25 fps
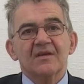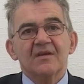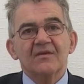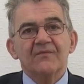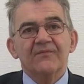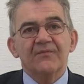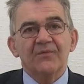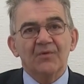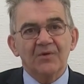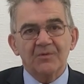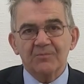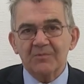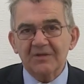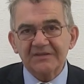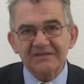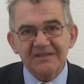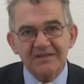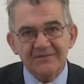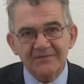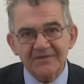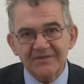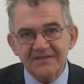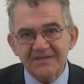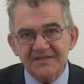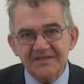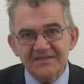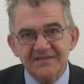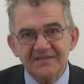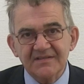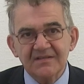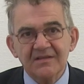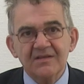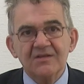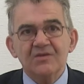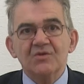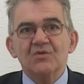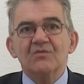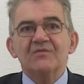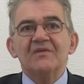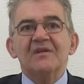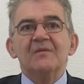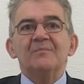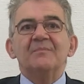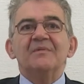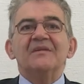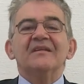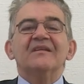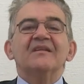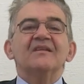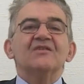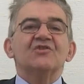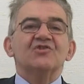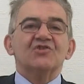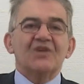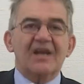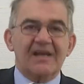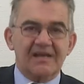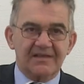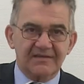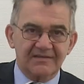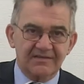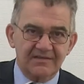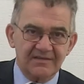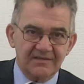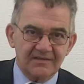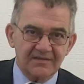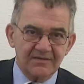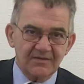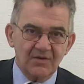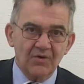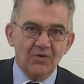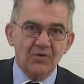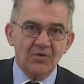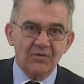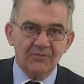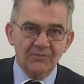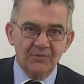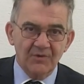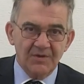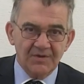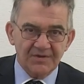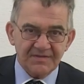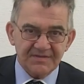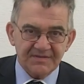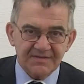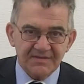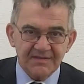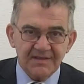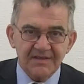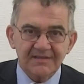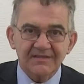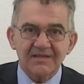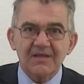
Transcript: for whatever reason, you will be rejected or worse,